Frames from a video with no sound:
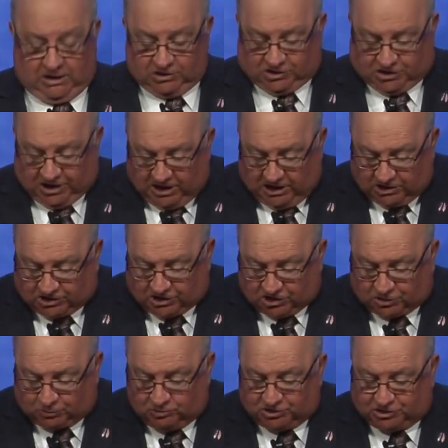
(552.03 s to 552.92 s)

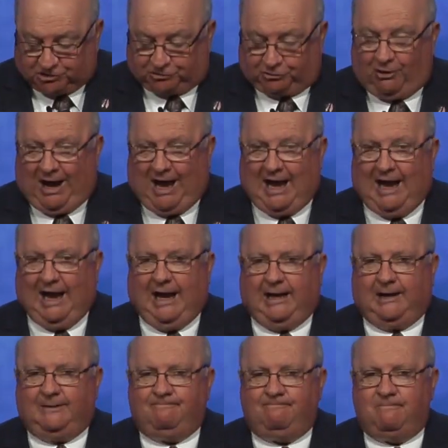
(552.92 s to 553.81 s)
Jesus was
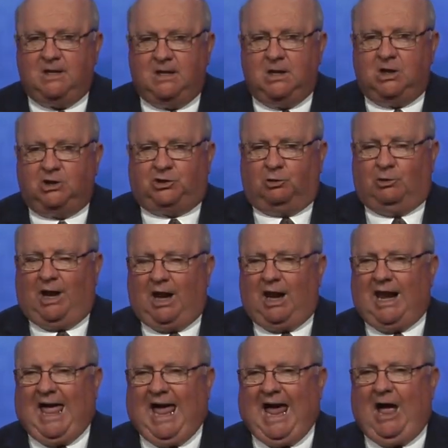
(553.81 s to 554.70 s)
trying to
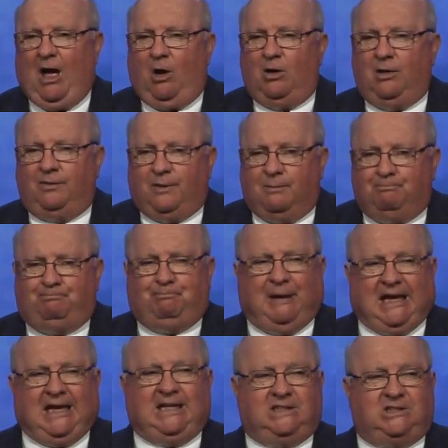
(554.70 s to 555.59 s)
allow the
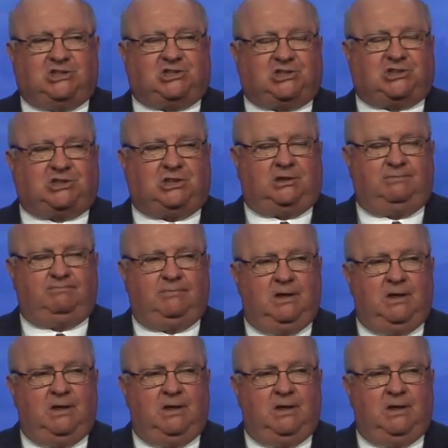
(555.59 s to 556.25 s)
beast,